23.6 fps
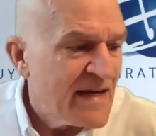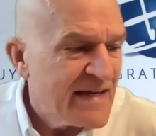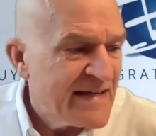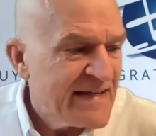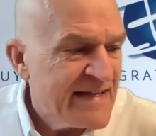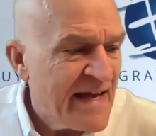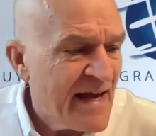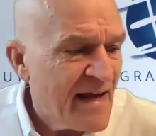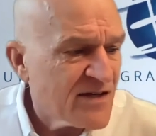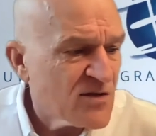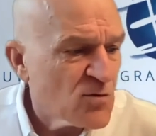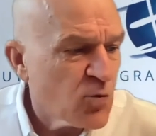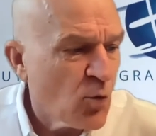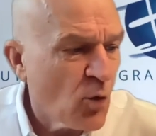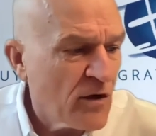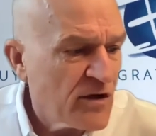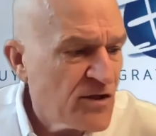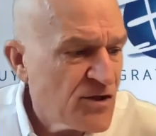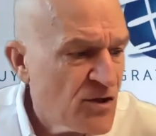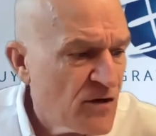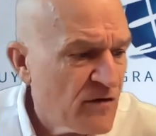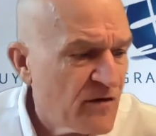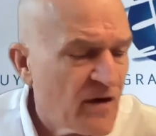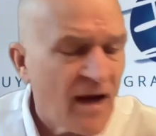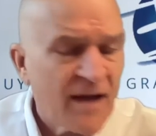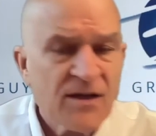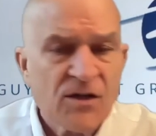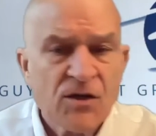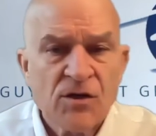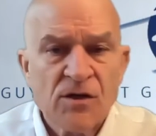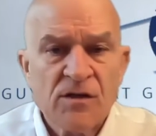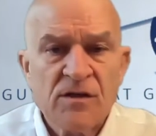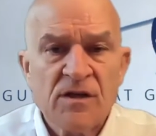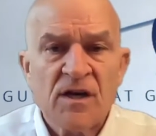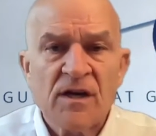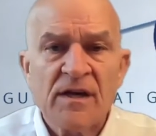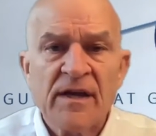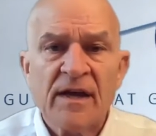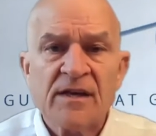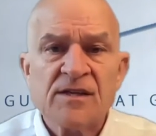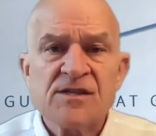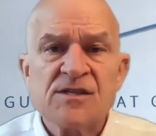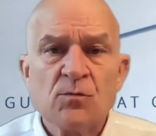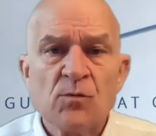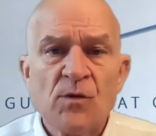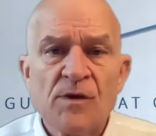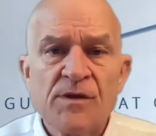next, once you've got a good
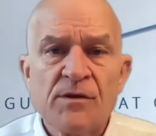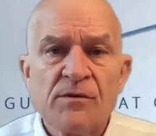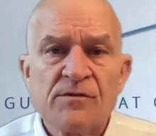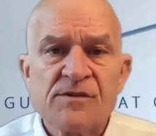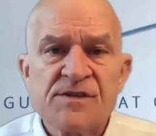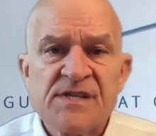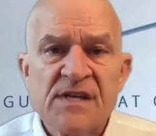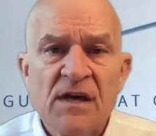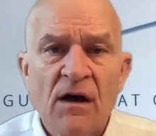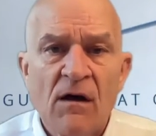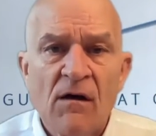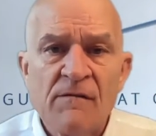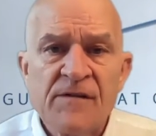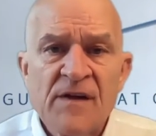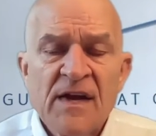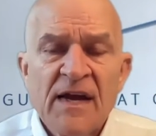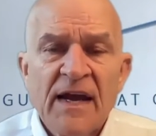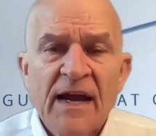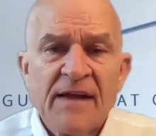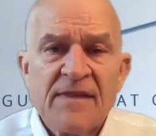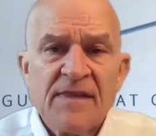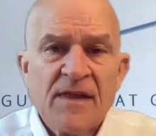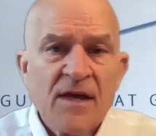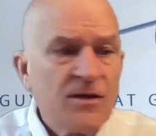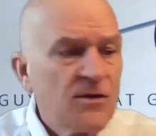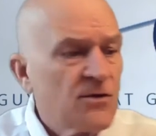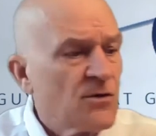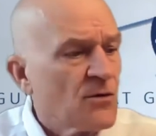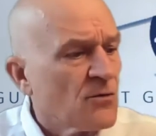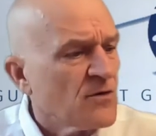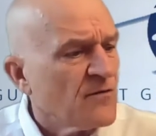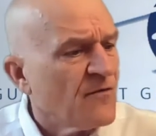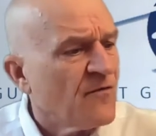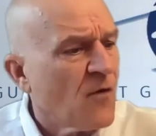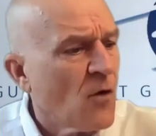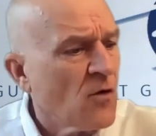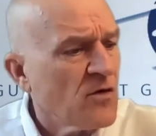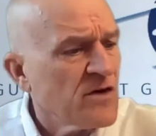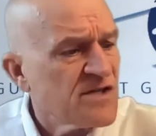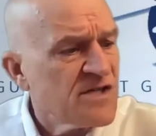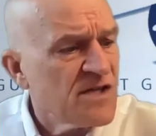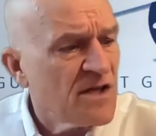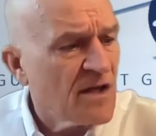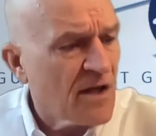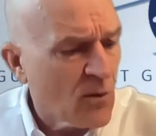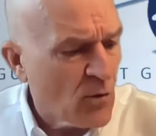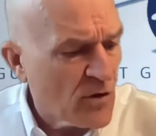connection with yourself and then you're
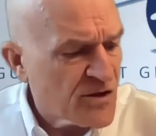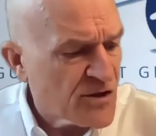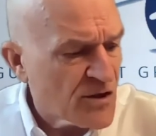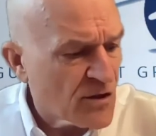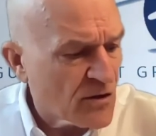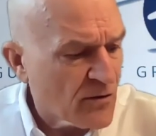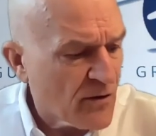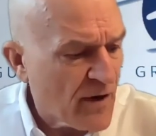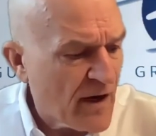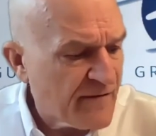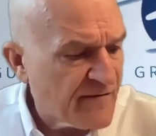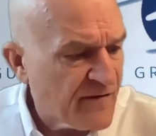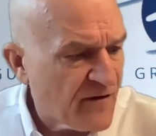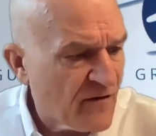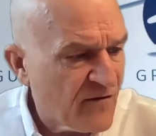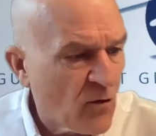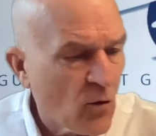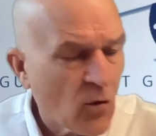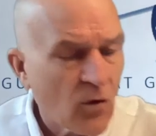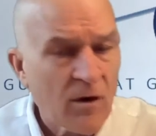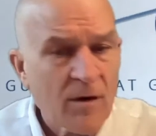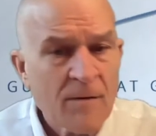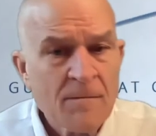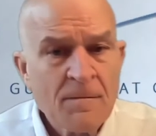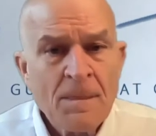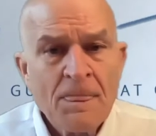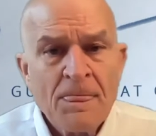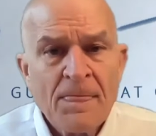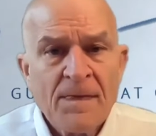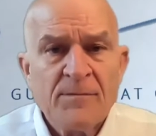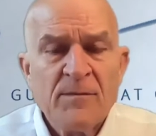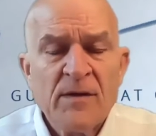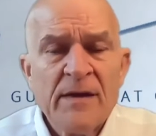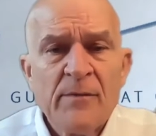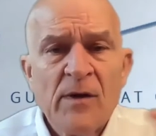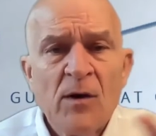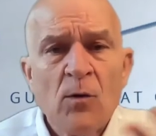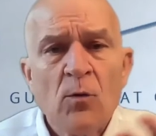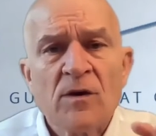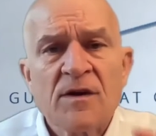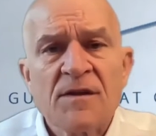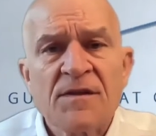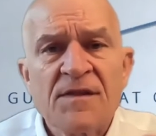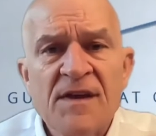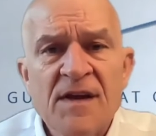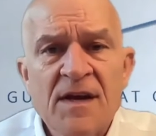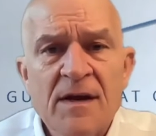focusing on what you're grateful for, you might
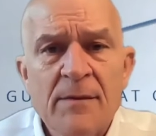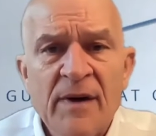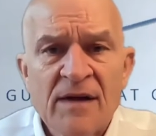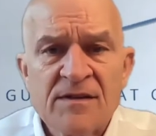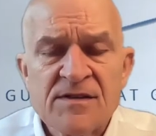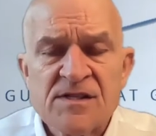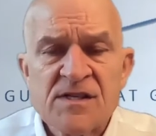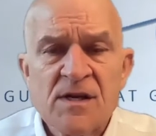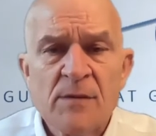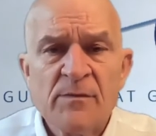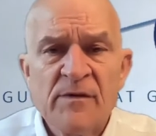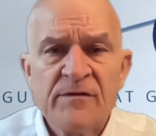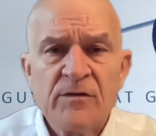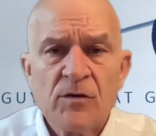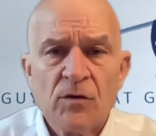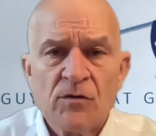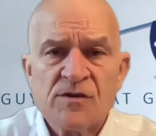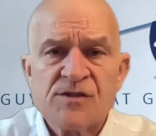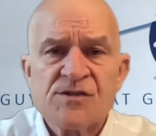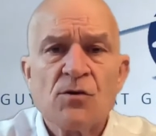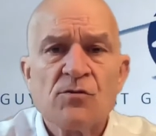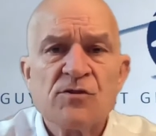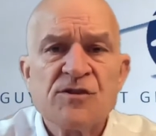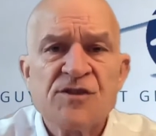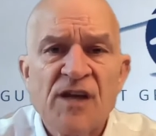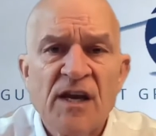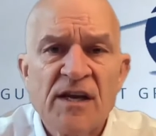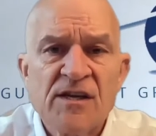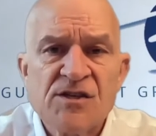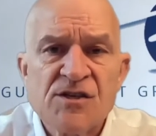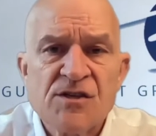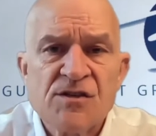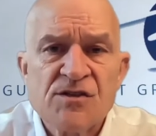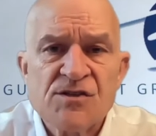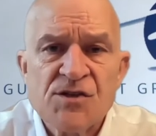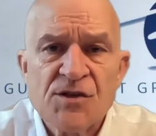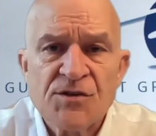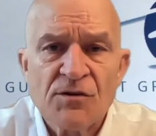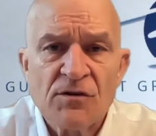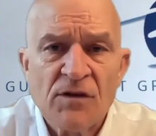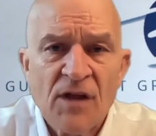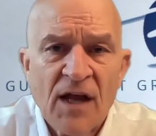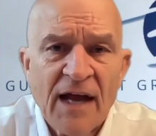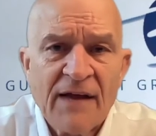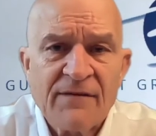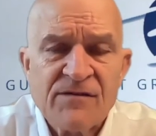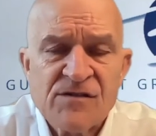want to think about some of your associations in your
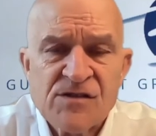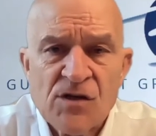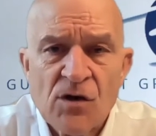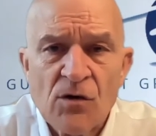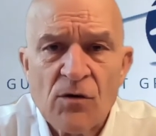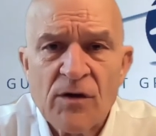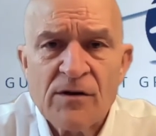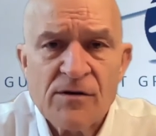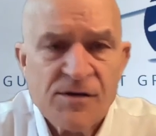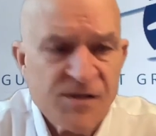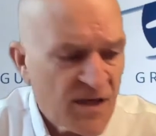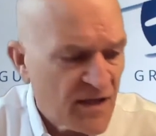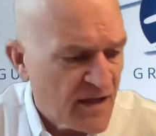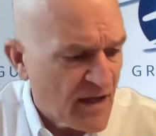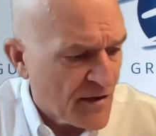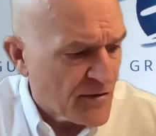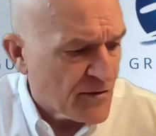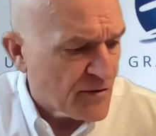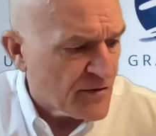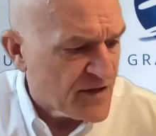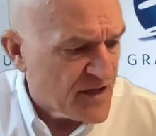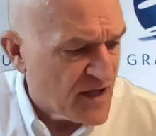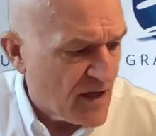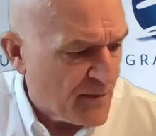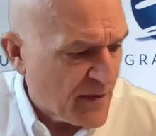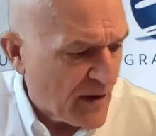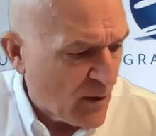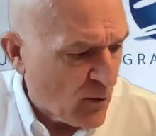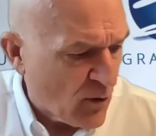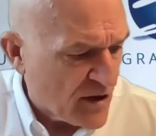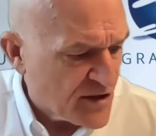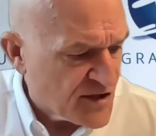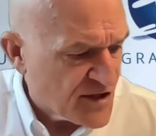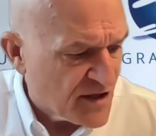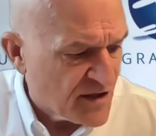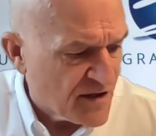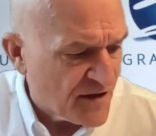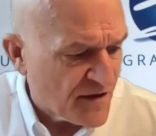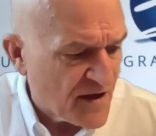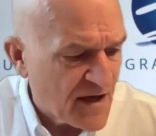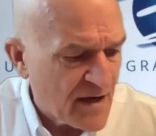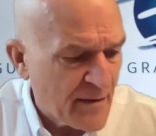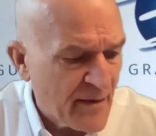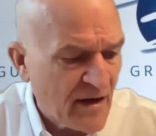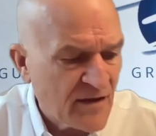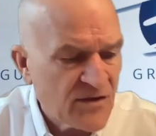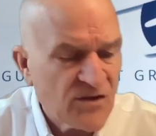life. So here's another tip I want you to
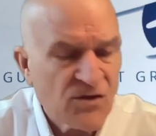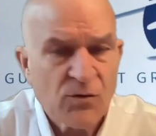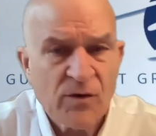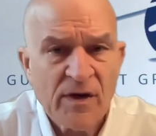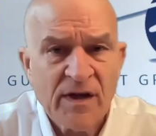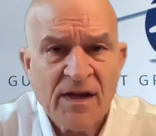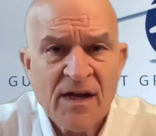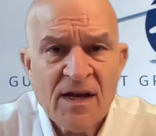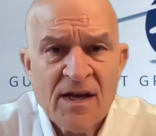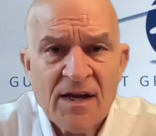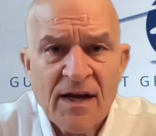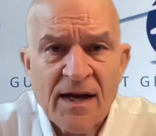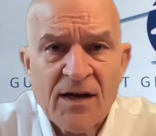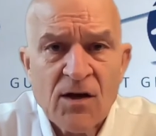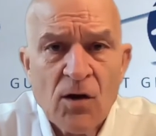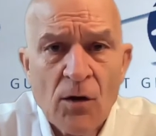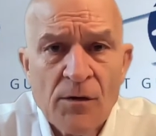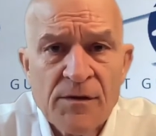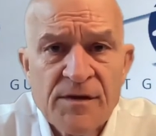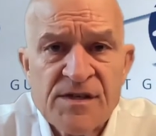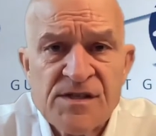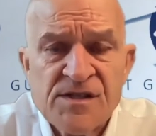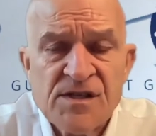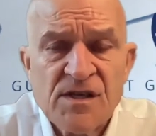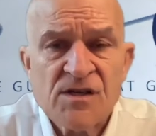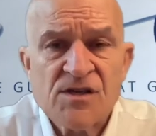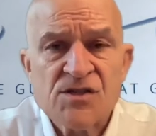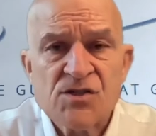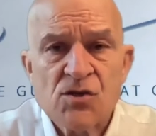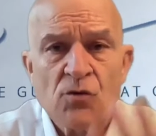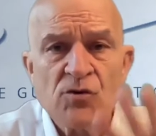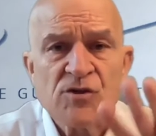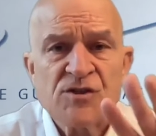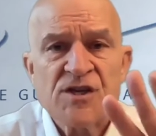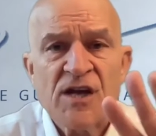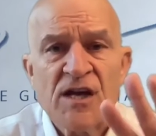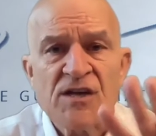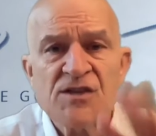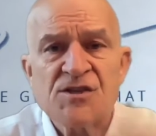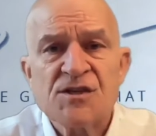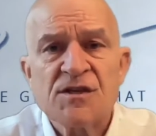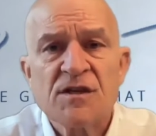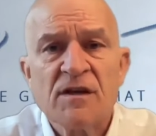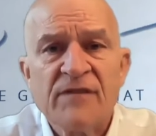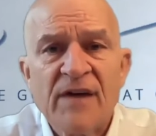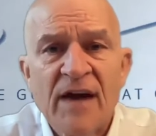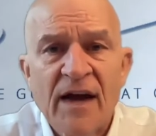think about doing. I call this the
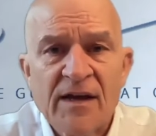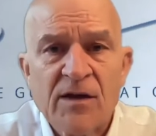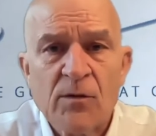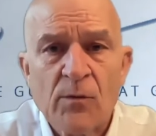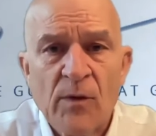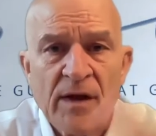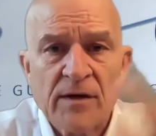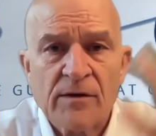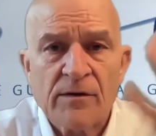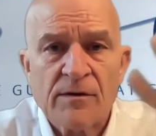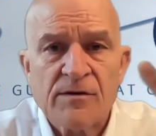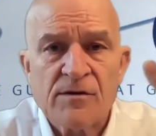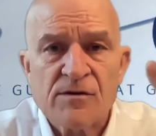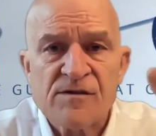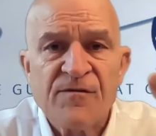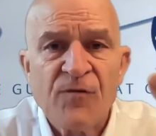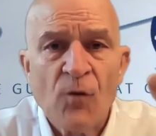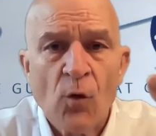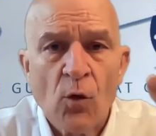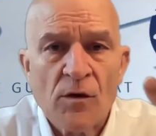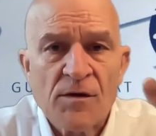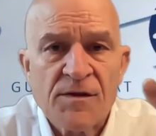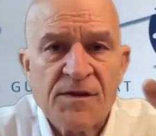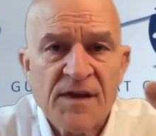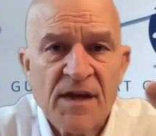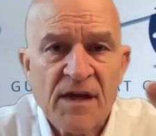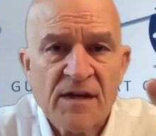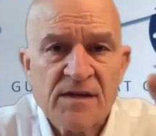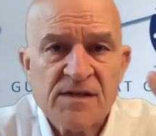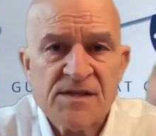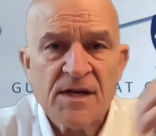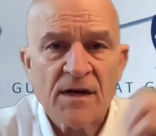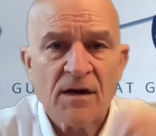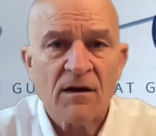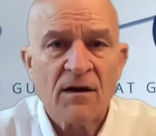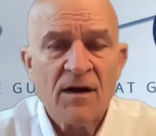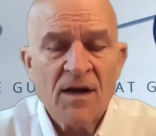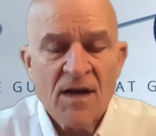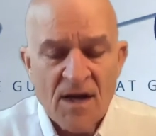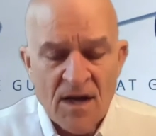association evaluator. There's four things here